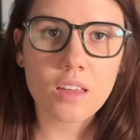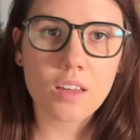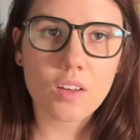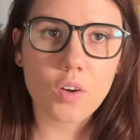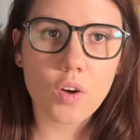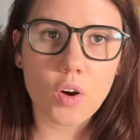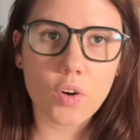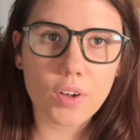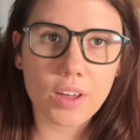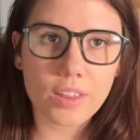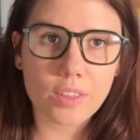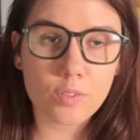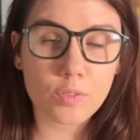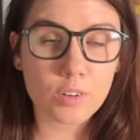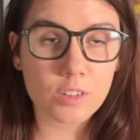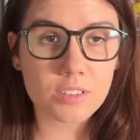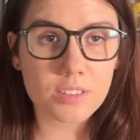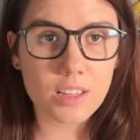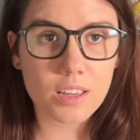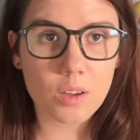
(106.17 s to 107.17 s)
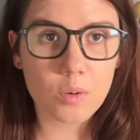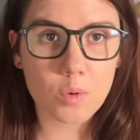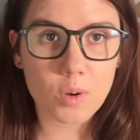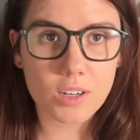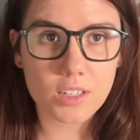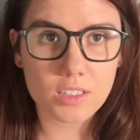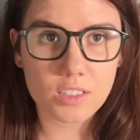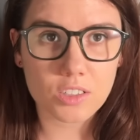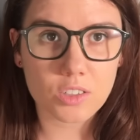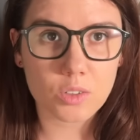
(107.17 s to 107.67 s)
Okay, the first thing I want
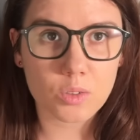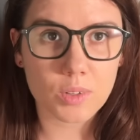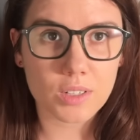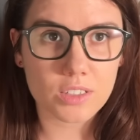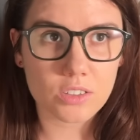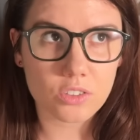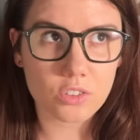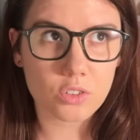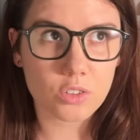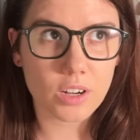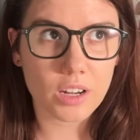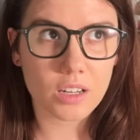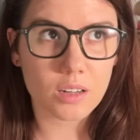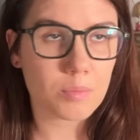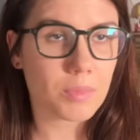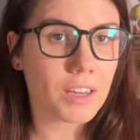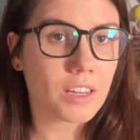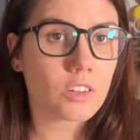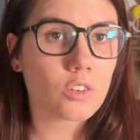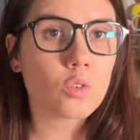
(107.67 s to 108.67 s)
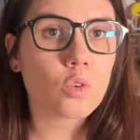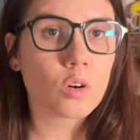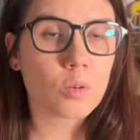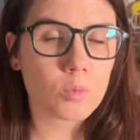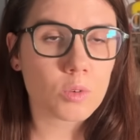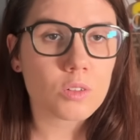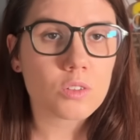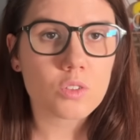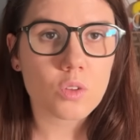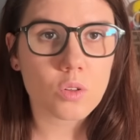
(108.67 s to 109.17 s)
to do is try to make a
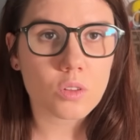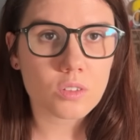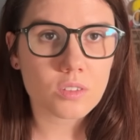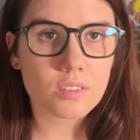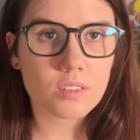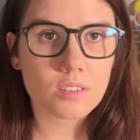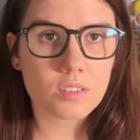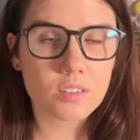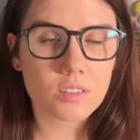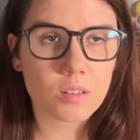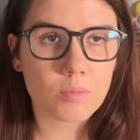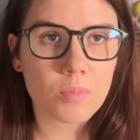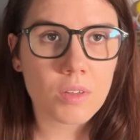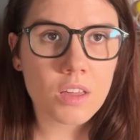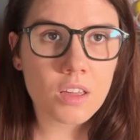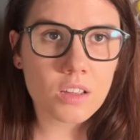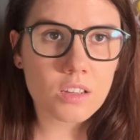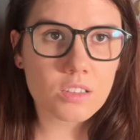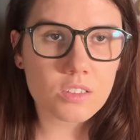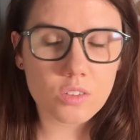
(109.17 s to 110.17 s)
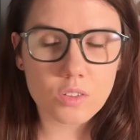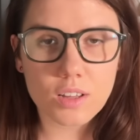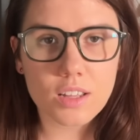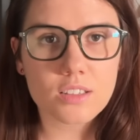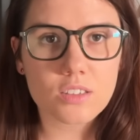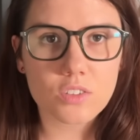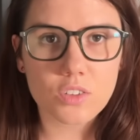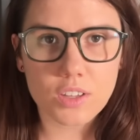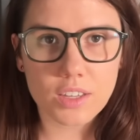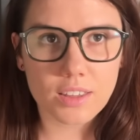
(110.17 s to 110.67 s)
normal solar system. So
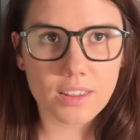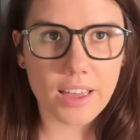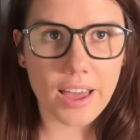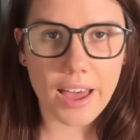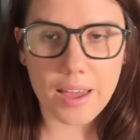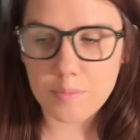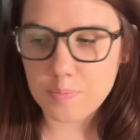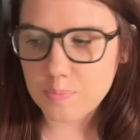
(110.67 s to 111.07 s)
let's look at that.